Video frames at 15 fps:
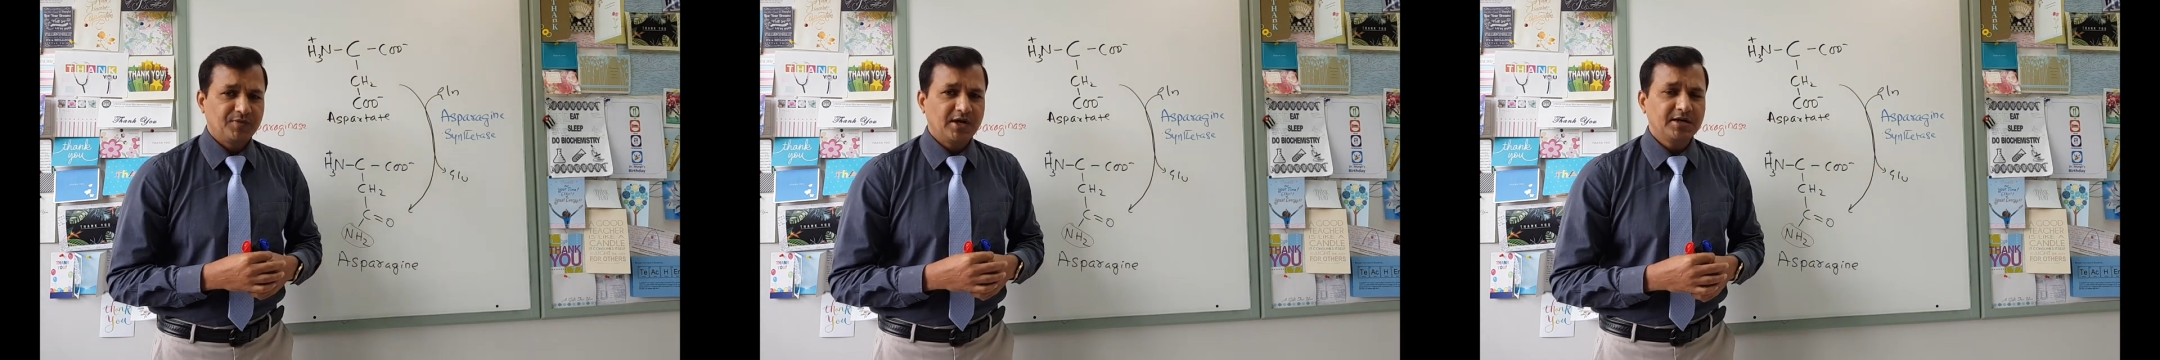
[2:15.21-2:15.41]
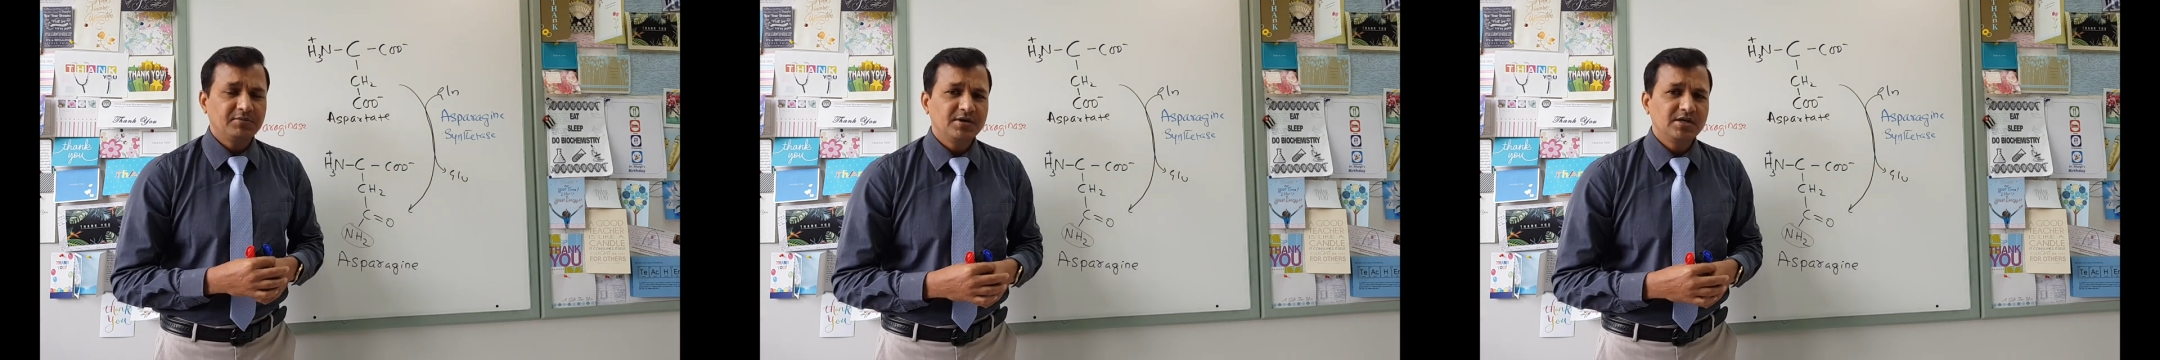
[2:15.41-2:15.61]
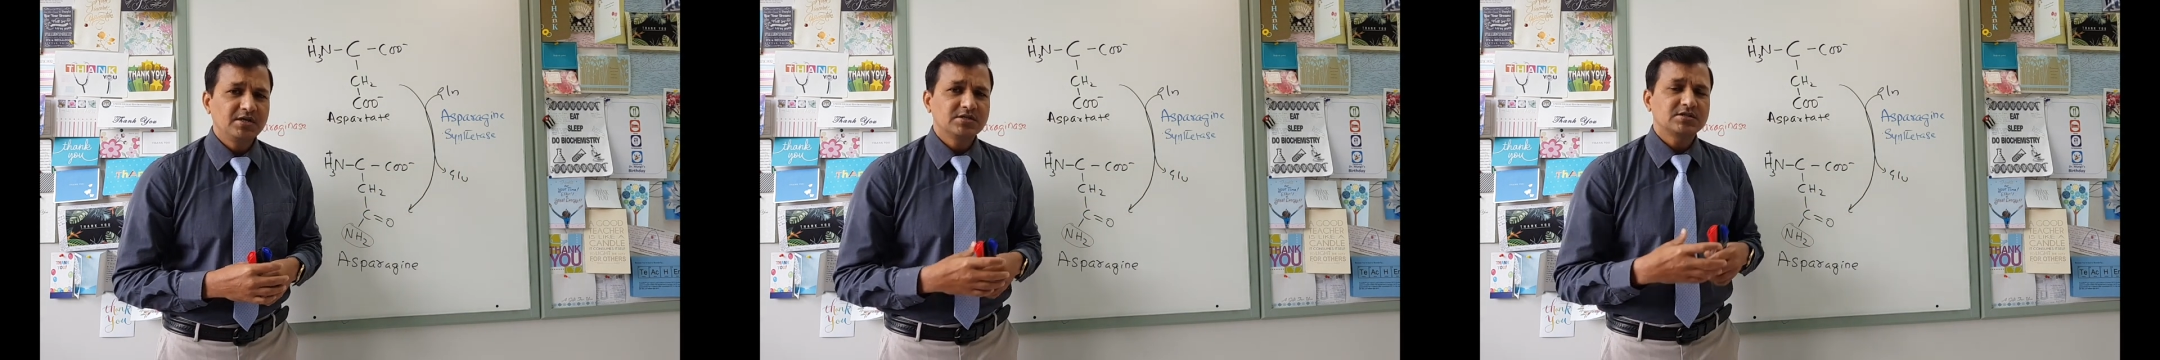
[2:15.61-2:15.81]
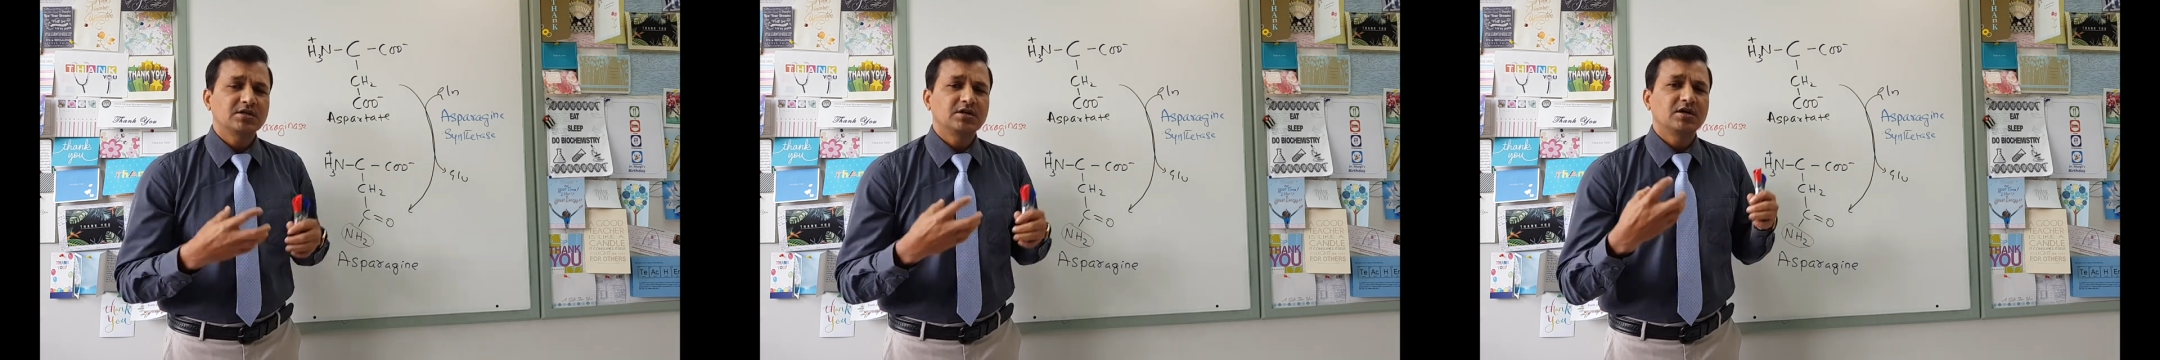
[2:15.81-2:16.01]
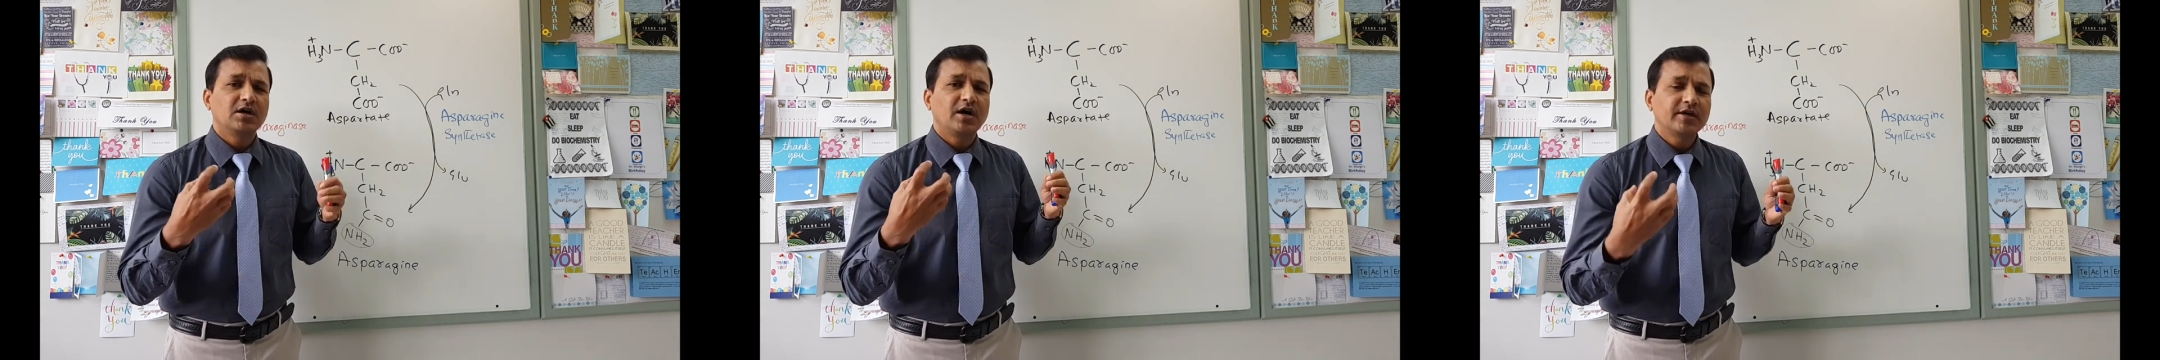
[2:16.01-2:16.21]
That means
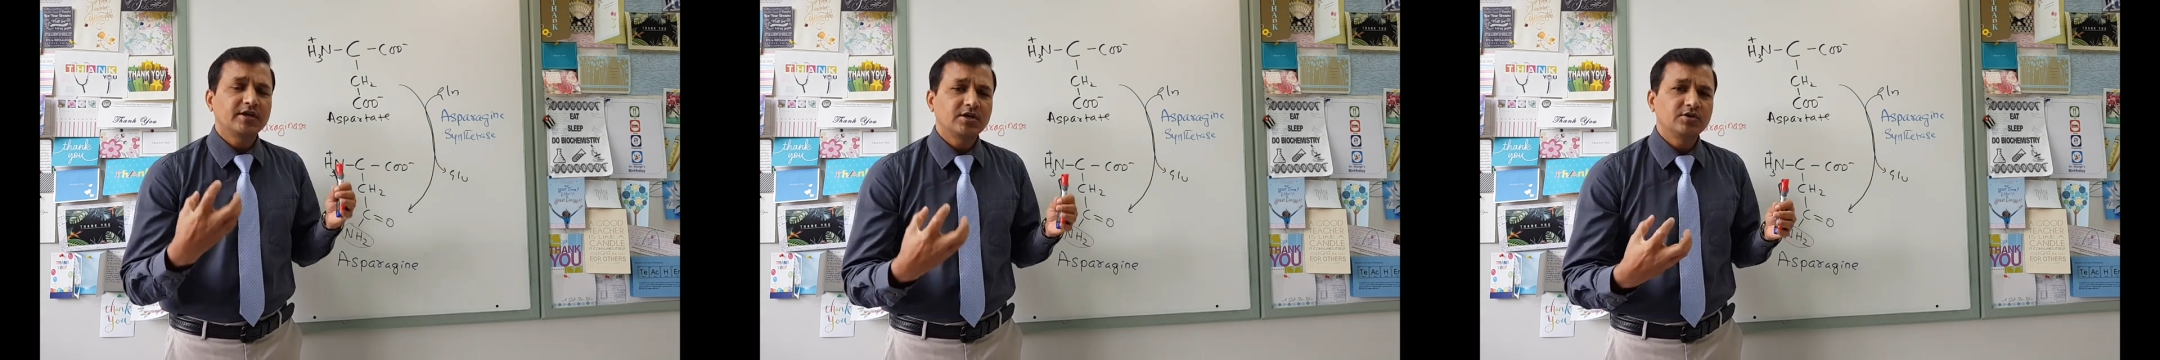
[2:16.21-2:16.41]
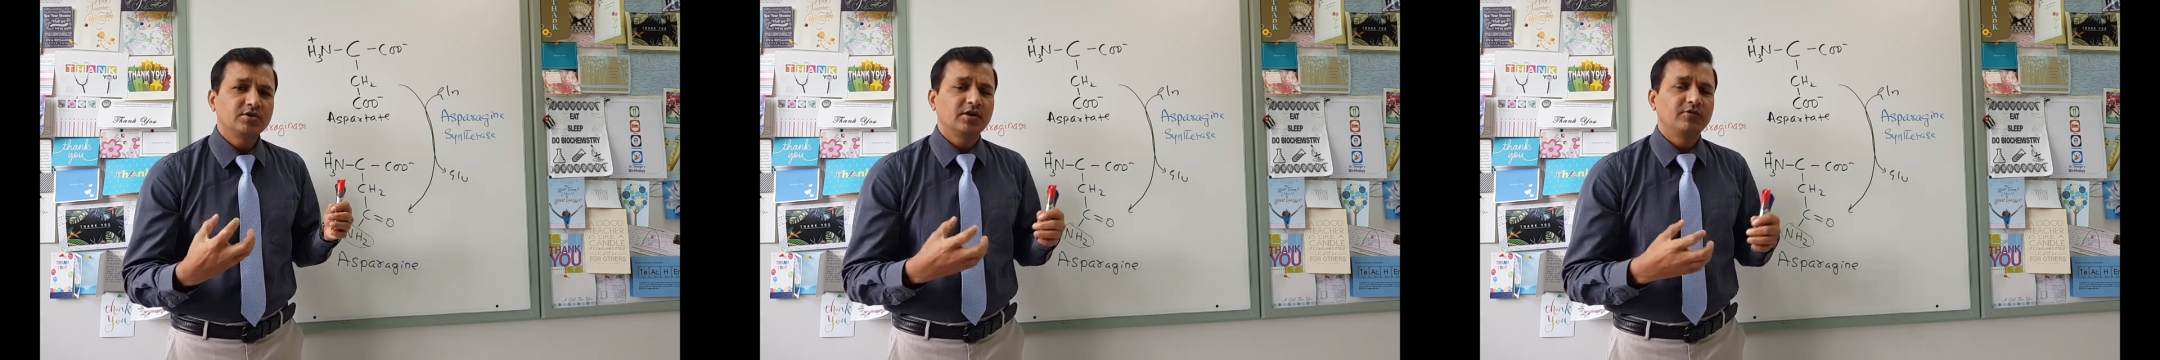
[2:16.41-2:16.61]
uh, acute